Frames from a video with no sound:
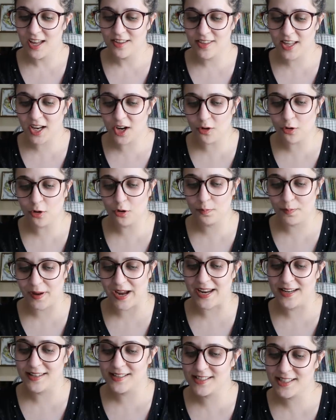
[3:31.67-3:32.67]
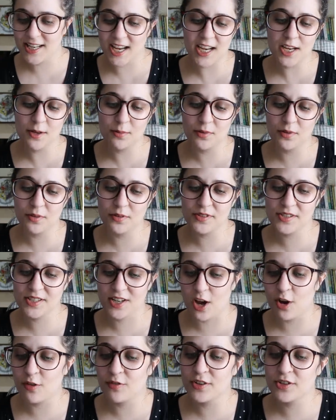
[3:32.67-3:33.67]
They all paint tables,
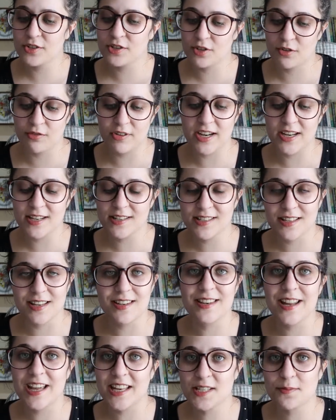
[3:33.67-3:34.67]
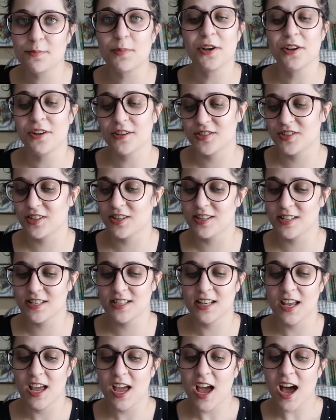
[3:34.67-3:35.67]
cover screens, and net
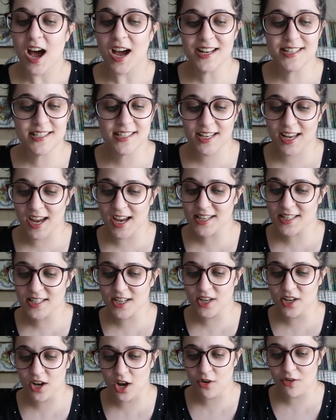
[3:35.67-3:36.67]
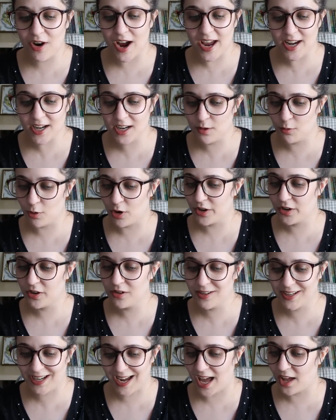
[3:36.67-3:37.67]
purses. I scarcely know anyone
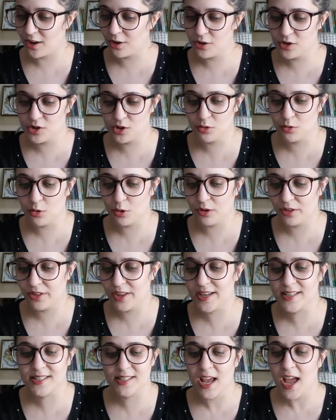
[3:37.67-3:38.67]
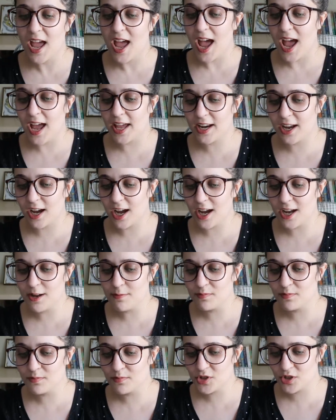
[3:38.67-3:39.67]
who cannot do all this, and
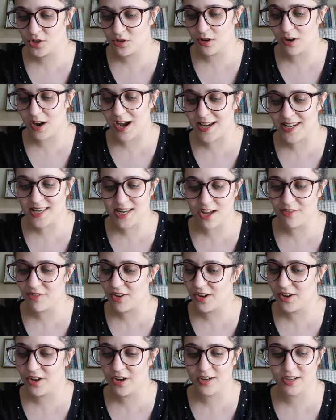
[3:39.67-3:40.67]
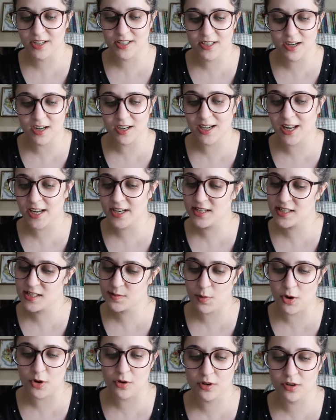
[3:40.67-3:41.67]
I'm sure I never heard a young lady
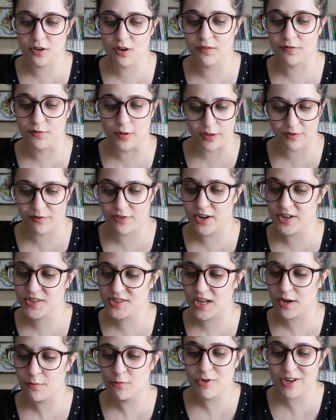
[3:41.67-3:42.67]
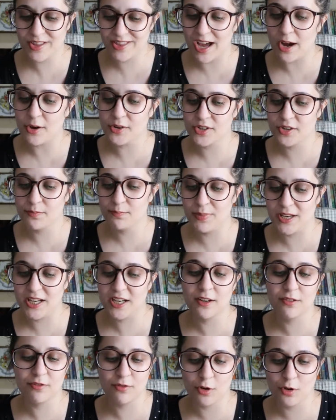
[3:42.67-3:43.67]
spoken of for the first time without
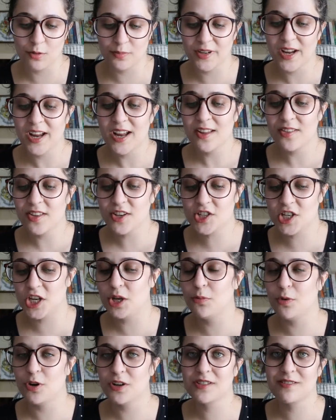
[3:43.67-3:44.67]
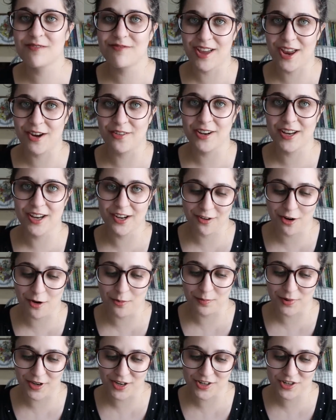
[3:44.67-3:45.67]
being informed that she was very
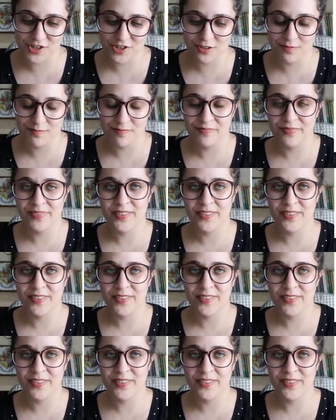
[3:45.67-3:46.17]
accomplished."